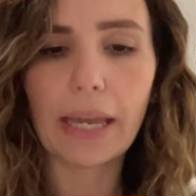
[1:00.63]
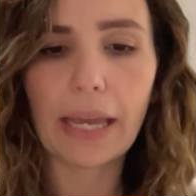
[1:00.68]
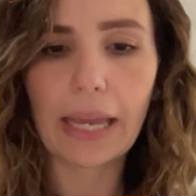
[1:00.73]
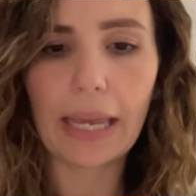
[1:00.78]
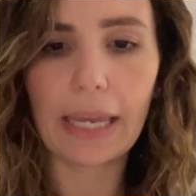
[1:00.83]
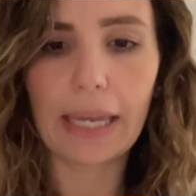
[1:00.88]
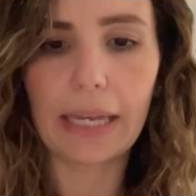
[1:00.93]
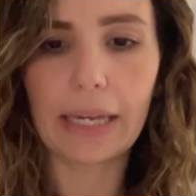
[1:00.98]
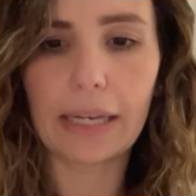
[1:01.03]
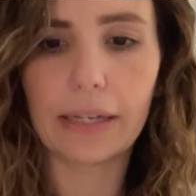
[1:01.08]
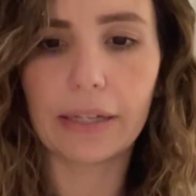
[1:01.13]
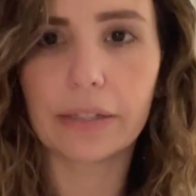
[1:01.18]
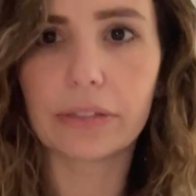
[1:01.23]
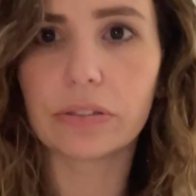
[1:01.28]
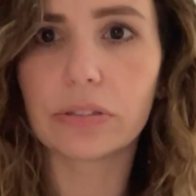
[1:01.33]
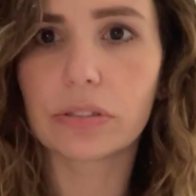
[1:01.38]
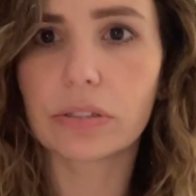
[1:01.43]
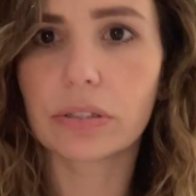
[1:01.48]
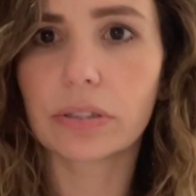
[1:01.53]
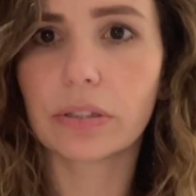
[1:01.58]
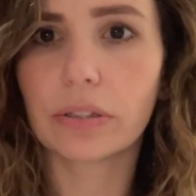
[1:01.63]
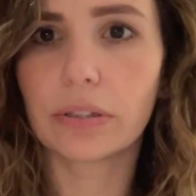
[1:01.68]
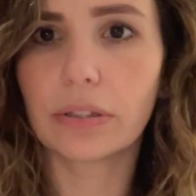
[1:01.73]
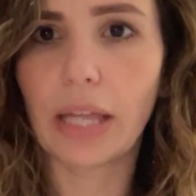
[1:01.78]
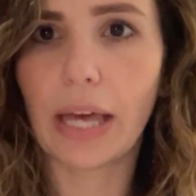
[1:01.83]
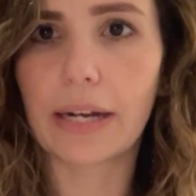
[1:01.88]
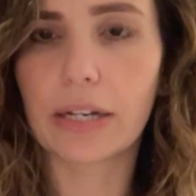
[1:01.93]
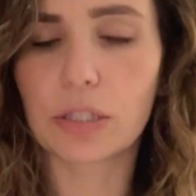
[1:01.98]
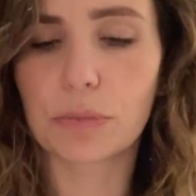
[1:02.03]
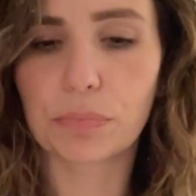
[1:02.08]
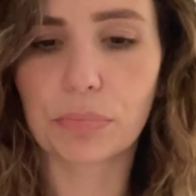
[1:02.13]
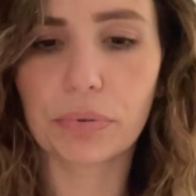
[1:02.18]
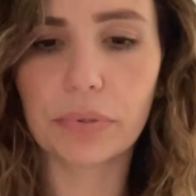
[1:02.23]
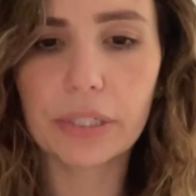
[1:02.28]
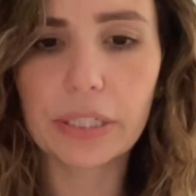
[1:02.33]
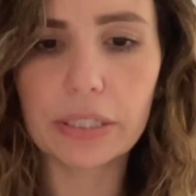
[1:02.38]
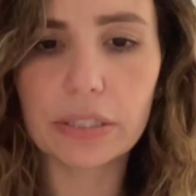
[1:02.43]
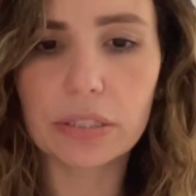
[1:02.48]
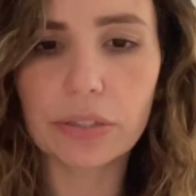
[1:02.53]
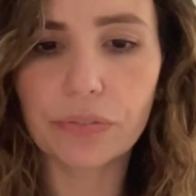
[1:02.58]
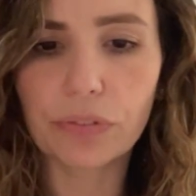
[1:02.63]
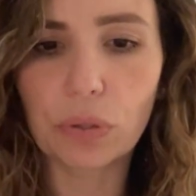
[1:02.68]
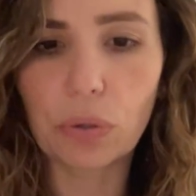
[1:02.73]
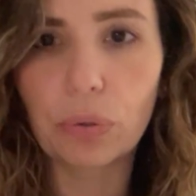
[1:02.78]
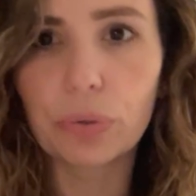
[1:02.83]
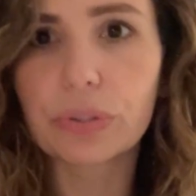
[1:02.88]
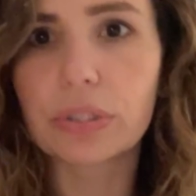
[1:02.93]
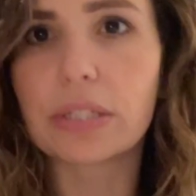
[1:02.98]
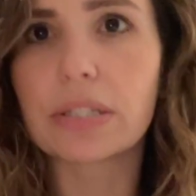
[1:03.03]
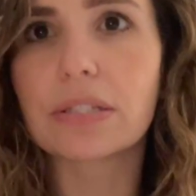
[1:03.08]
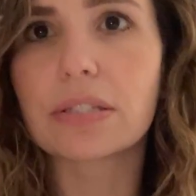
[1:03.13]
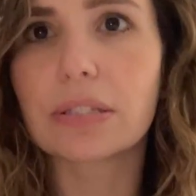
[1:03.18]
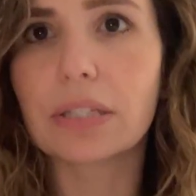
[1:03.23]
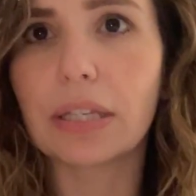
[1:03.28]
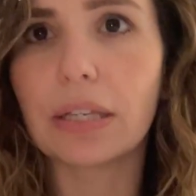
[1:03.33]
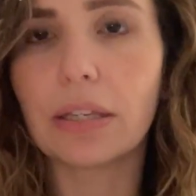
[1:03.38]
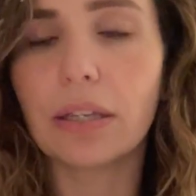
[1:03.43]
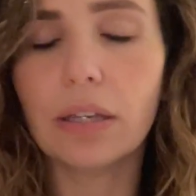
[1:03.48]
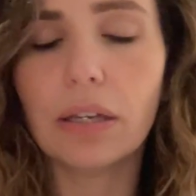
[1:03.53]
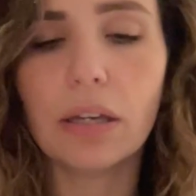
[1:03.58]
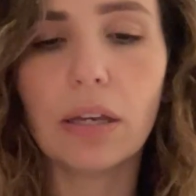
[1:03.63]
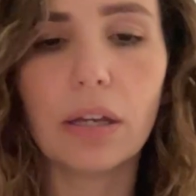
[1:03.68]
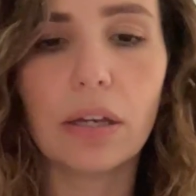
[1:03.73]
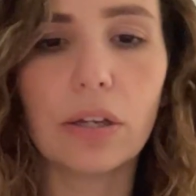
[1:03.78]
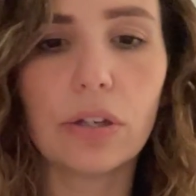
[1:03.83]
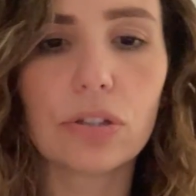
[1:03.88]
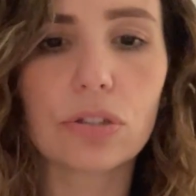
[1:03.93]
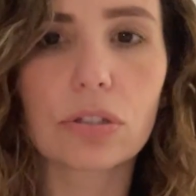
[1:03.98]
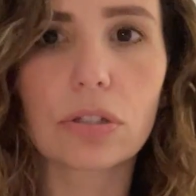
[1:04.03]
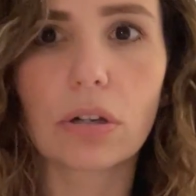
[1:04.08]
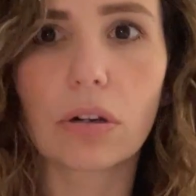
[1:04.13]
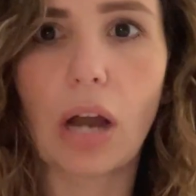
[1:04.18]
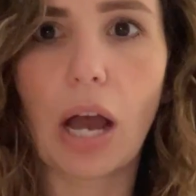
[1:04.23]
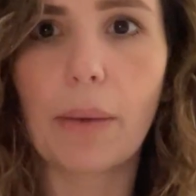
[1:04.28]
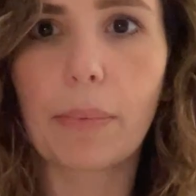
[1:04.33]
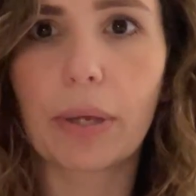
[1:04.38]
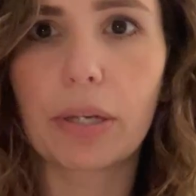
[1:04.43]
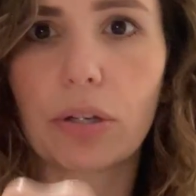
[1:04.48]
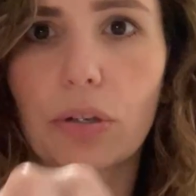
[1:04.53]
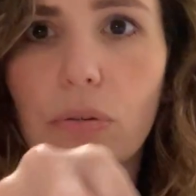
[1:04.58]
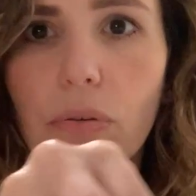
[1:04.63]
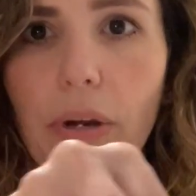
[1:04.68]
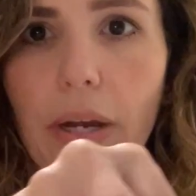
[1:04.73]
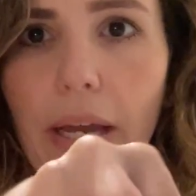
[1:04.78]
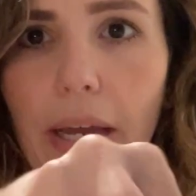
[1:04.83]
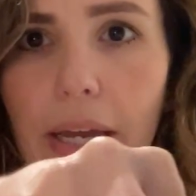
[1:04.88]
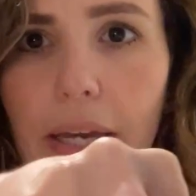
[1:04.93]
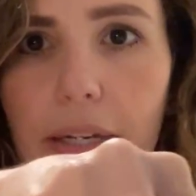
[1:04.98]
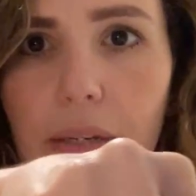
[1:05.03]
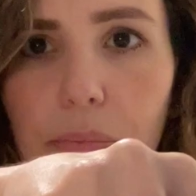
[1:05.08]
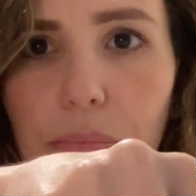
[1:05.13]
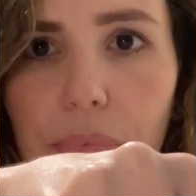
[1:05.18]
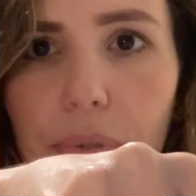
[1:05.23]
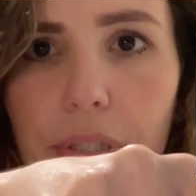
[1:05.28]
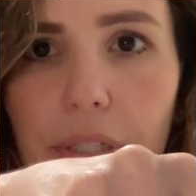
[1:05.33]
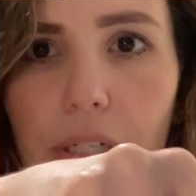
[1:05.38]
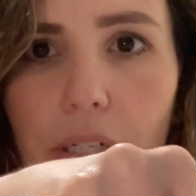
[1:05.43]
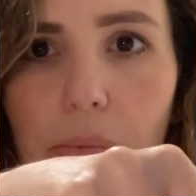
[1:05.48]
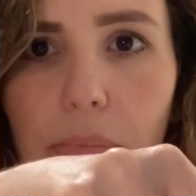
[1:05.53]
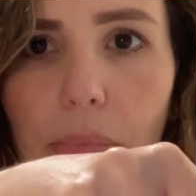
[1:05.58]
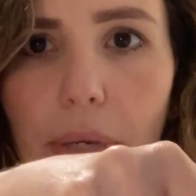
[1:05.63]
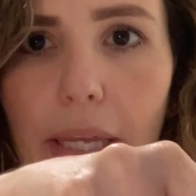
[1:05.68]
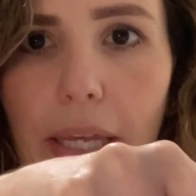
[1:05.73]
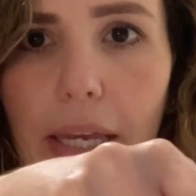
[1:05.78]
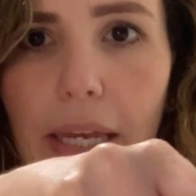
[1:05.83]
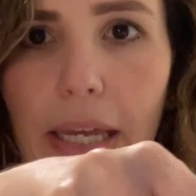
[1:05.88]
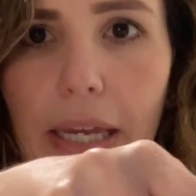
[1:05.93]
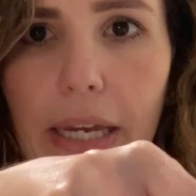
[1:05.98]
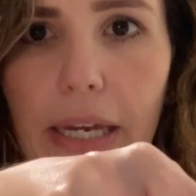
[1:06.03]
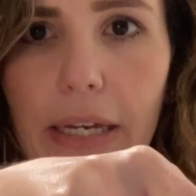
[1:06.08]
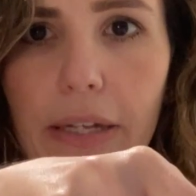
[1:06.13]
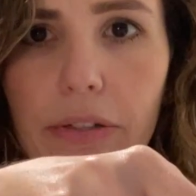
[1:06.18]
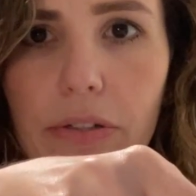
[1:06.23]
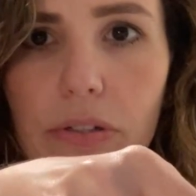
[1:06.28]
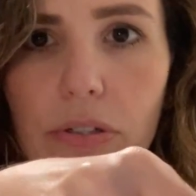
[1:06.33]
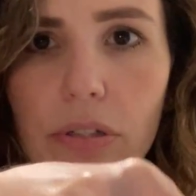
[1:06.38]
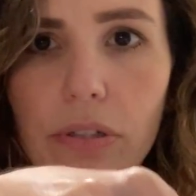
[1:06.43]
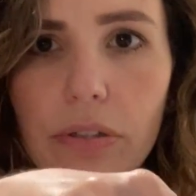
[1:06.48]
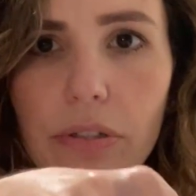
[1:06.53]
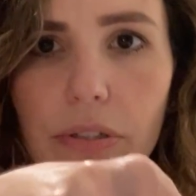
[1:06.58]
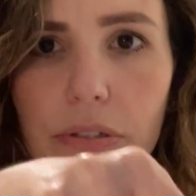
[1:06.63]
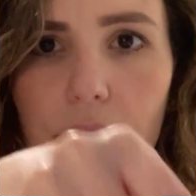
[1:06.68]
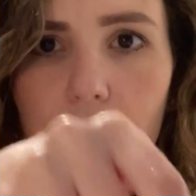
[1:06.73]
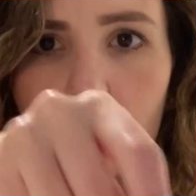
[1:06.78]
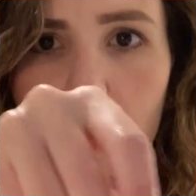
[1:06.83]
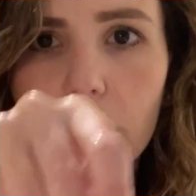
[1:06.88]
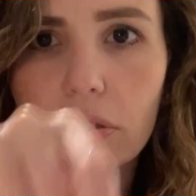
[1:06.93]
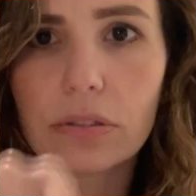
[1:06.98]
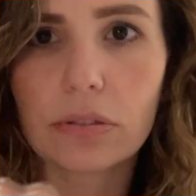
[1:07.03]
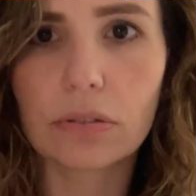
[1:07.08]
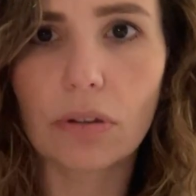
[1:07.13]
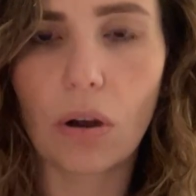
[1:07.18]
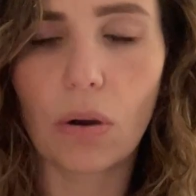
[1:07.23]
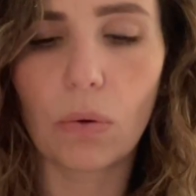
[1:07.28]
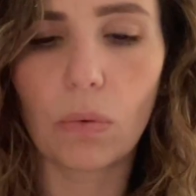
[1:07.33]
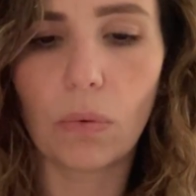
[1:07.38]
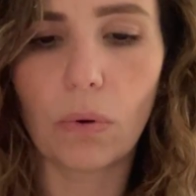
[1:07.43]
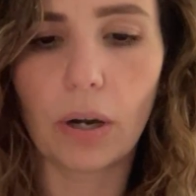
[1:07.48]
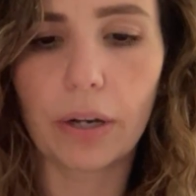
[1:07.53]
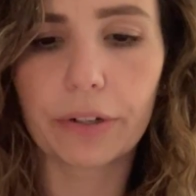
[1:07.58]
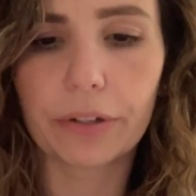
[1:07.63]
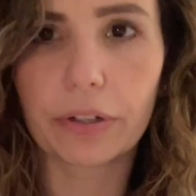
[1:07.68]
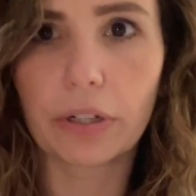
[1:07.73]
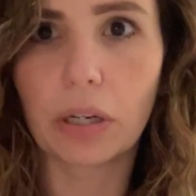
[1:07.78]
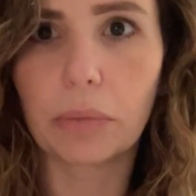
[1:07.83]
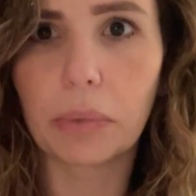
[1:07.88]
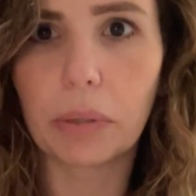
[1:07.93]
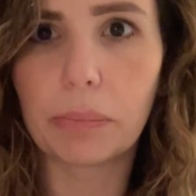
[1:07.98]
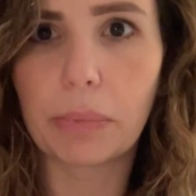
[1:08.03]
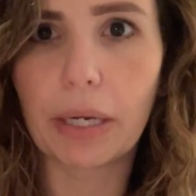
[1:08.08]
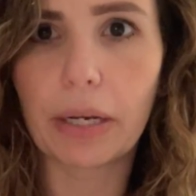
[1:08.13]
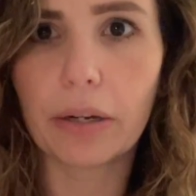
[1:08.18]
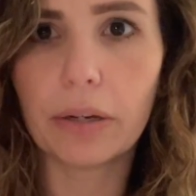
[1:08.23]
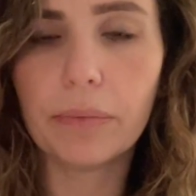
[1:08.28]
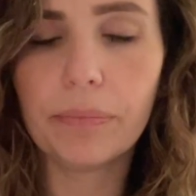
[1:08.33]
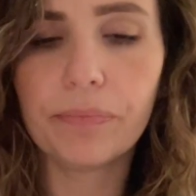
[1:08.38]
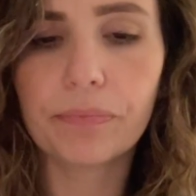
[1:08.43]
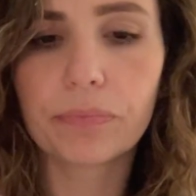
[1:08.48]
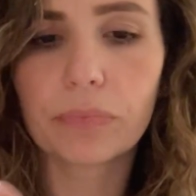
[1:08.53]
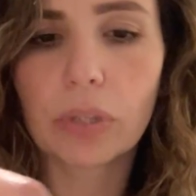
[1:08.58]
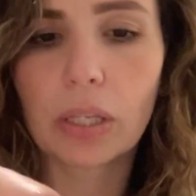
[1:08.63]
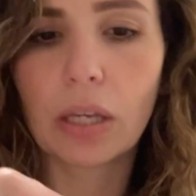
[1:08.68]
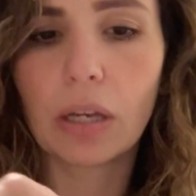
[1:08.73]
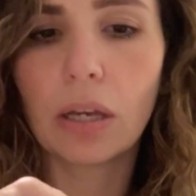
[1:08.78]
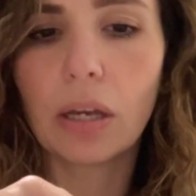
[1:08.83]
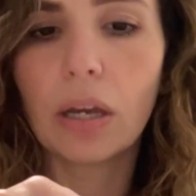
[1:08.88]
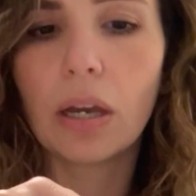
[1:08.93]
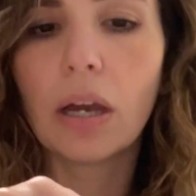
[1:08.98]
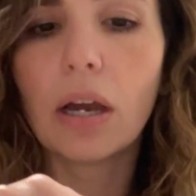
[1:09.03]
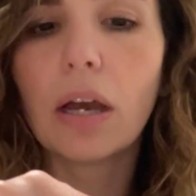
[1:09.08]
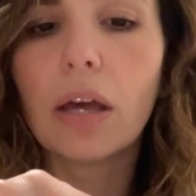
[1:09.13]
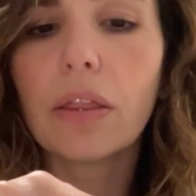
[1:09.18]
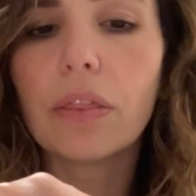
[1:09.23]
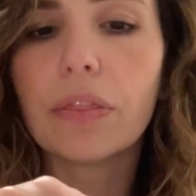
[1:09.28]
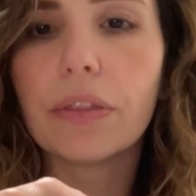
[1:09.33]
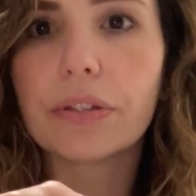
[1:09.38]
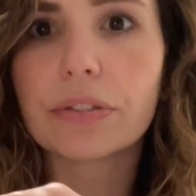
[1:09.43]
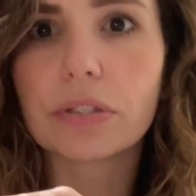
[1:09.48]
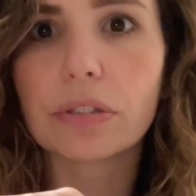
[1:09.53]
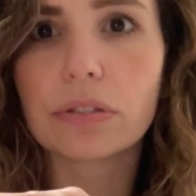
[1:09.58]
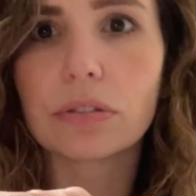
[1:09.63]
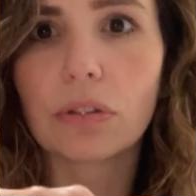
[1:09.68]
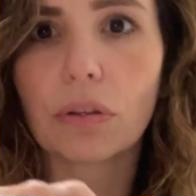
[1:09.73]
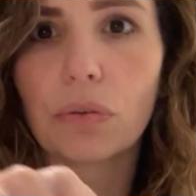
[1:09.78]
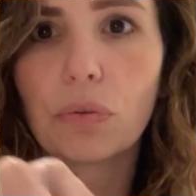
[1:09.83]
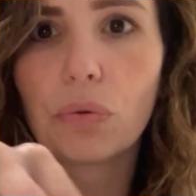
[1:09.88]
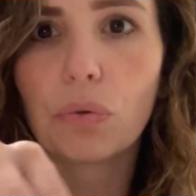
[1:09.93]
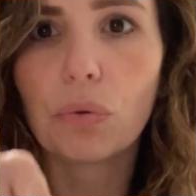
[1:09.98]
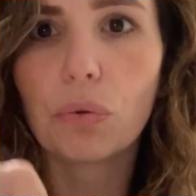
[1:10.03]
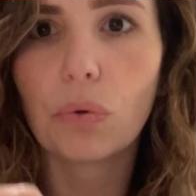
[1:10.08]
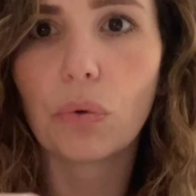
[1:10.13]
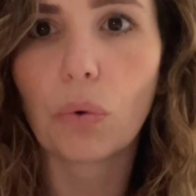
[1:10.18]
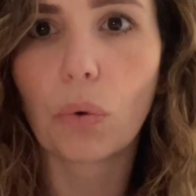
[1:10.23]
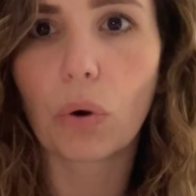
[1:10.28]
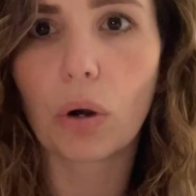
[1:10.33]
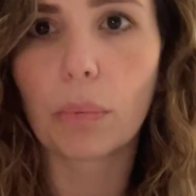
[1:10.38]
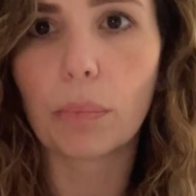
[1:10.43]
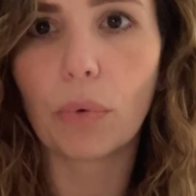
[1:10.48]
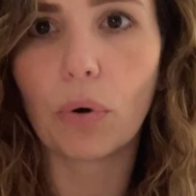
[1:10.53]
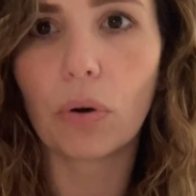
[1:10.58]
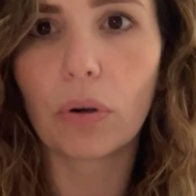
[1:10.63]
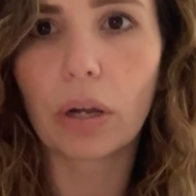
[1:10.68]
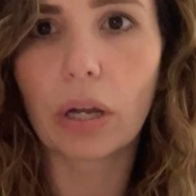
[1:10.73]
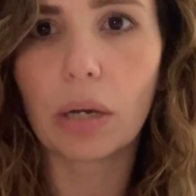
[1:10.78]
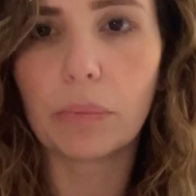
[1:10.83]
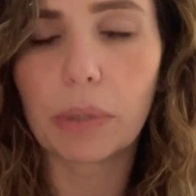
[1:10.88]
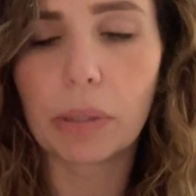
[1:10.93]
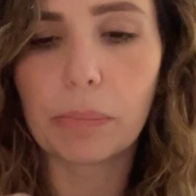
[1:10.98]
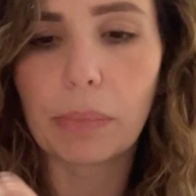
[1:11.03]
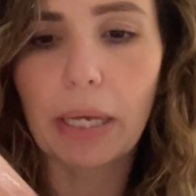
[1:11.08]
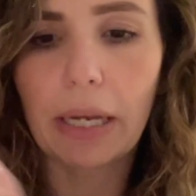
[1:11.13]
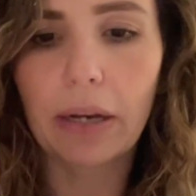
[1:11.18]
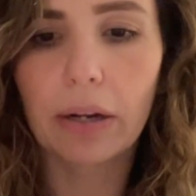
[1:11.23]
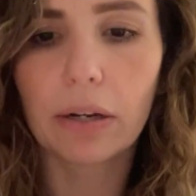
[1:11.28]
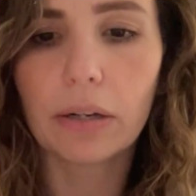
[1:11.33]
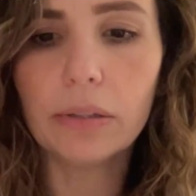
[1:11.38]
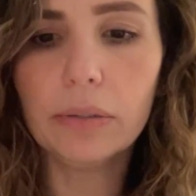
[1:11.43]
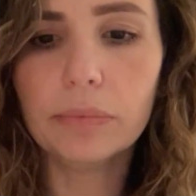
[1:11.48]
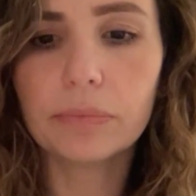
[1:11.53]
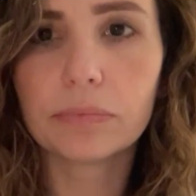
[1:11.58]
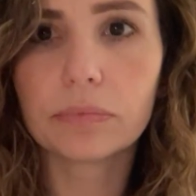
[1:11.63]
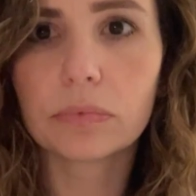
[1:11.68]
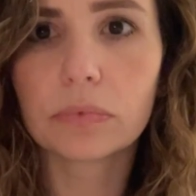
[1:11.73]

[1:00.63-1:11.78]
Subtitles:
And that is pretty difficult to see, so I'm going to go ahead and put it in my hand. This is the saltwater gummy bear. This is a normal gummy bear.